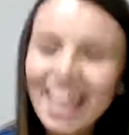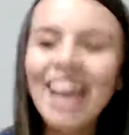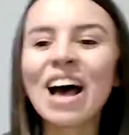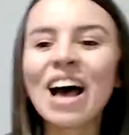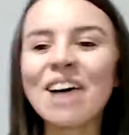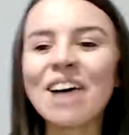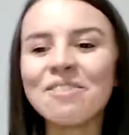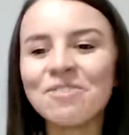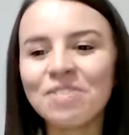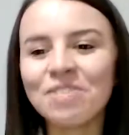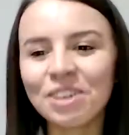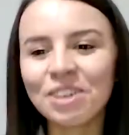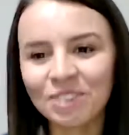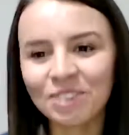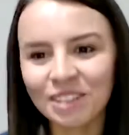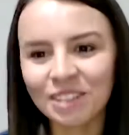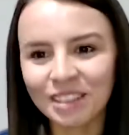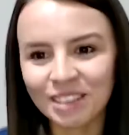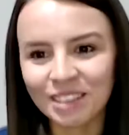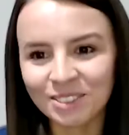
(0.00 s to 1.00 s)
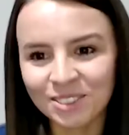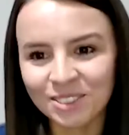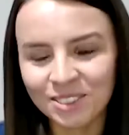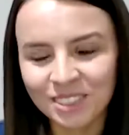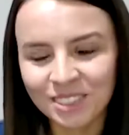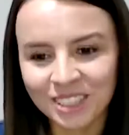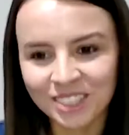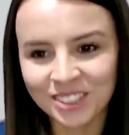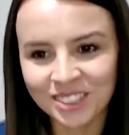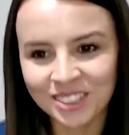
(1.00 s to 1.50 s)
I'm very glad to
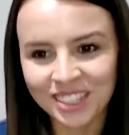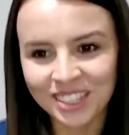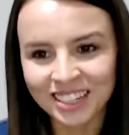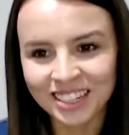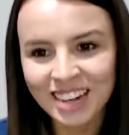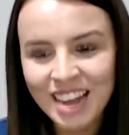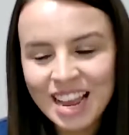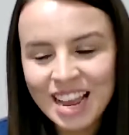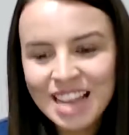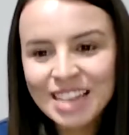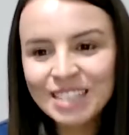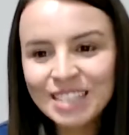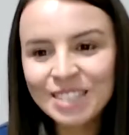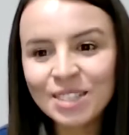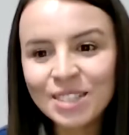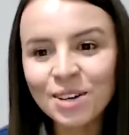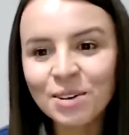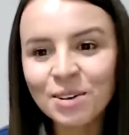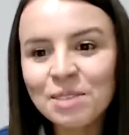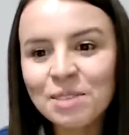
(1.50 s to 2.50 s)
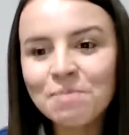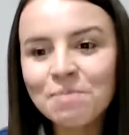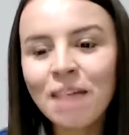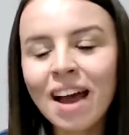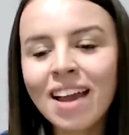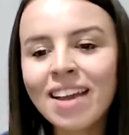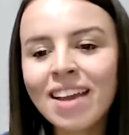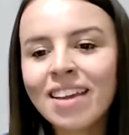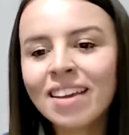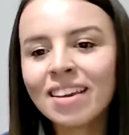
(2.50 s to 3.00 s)
hear that. So in
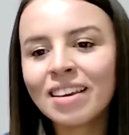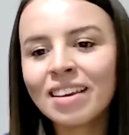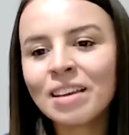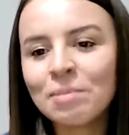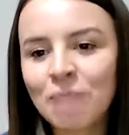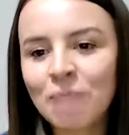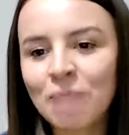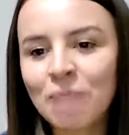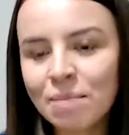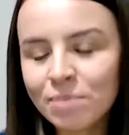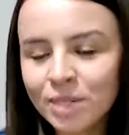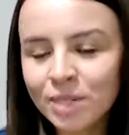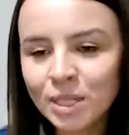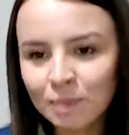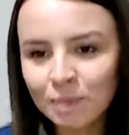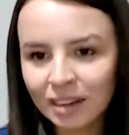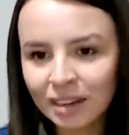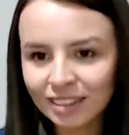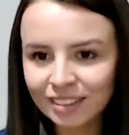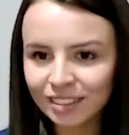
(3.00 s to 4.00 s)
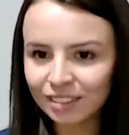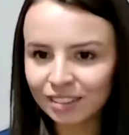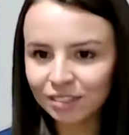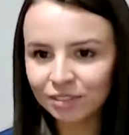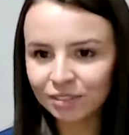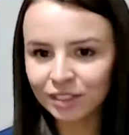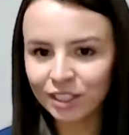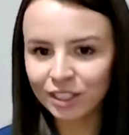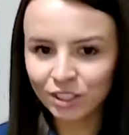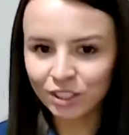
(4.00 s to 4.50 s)
my perspective,
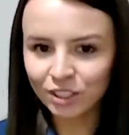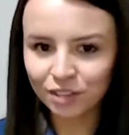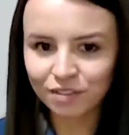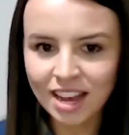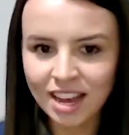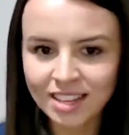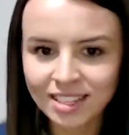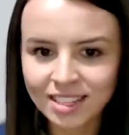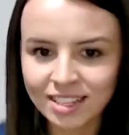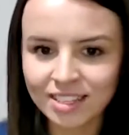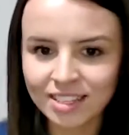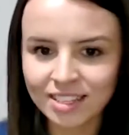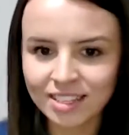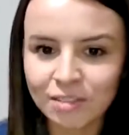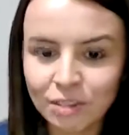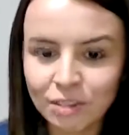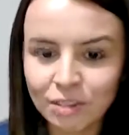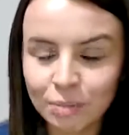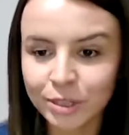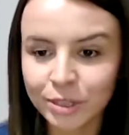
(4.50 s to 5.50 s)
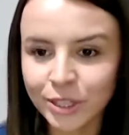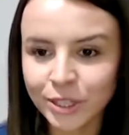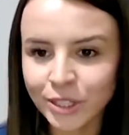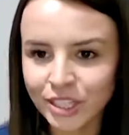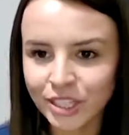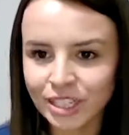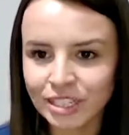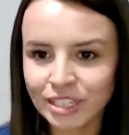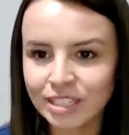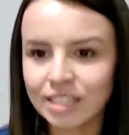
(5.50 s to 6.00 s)
each of us, every
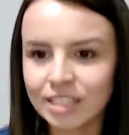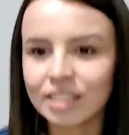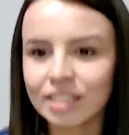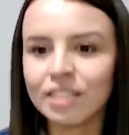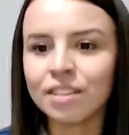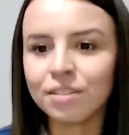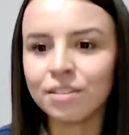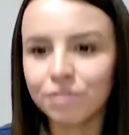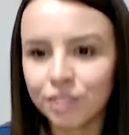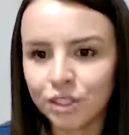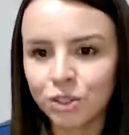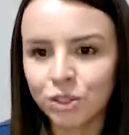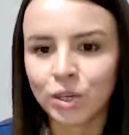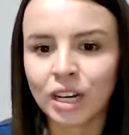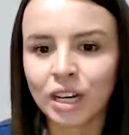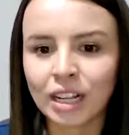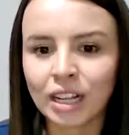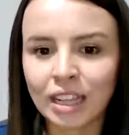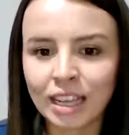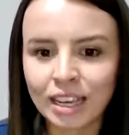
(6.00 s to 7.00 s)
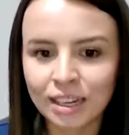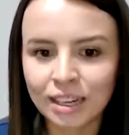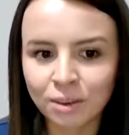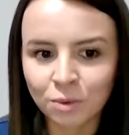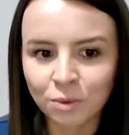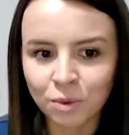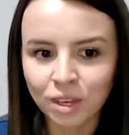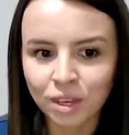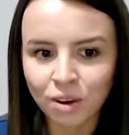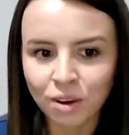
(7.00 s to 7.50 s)
person is an individual,
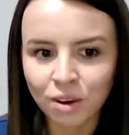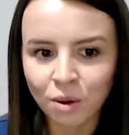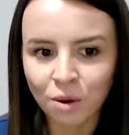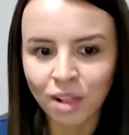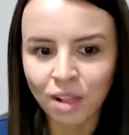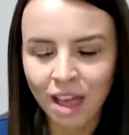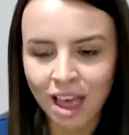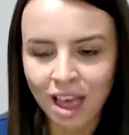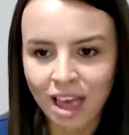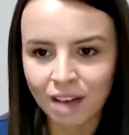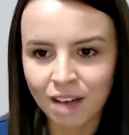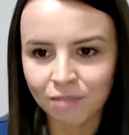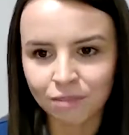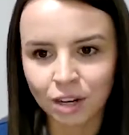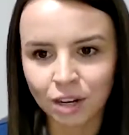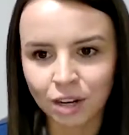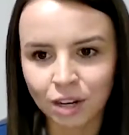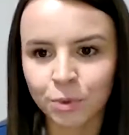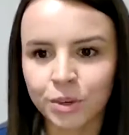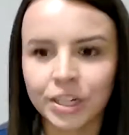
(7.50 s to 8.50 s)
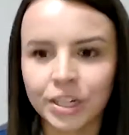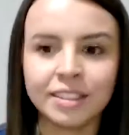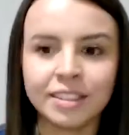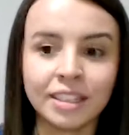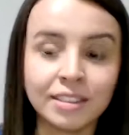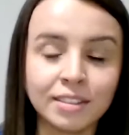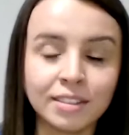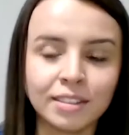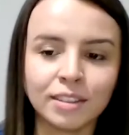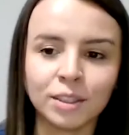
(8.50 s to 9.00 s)
and we all have our
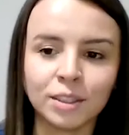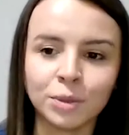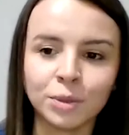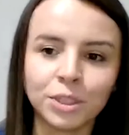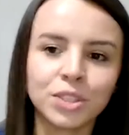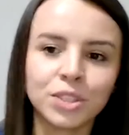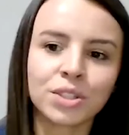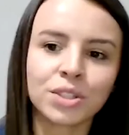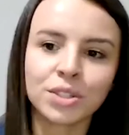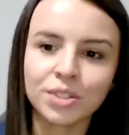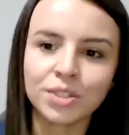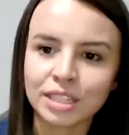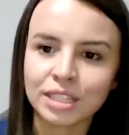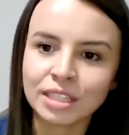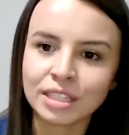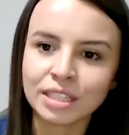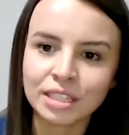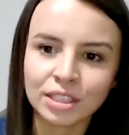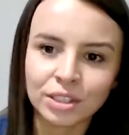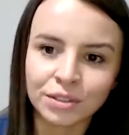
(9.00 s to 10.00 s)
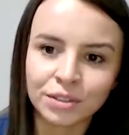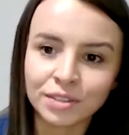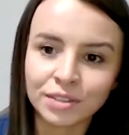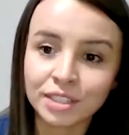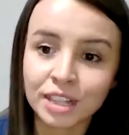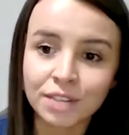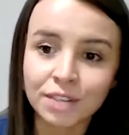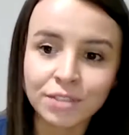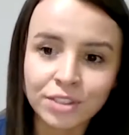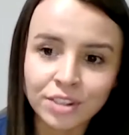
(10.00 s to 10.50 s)
identity, which is consisted of
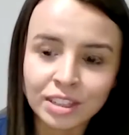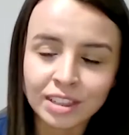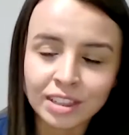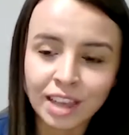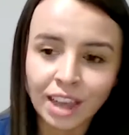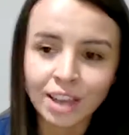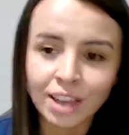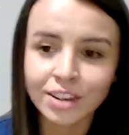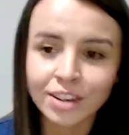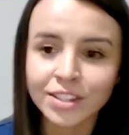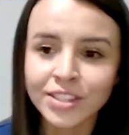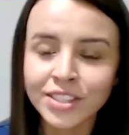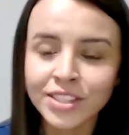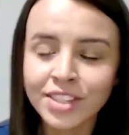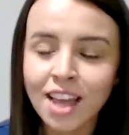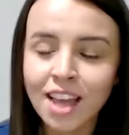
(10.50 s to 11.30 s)
several layers.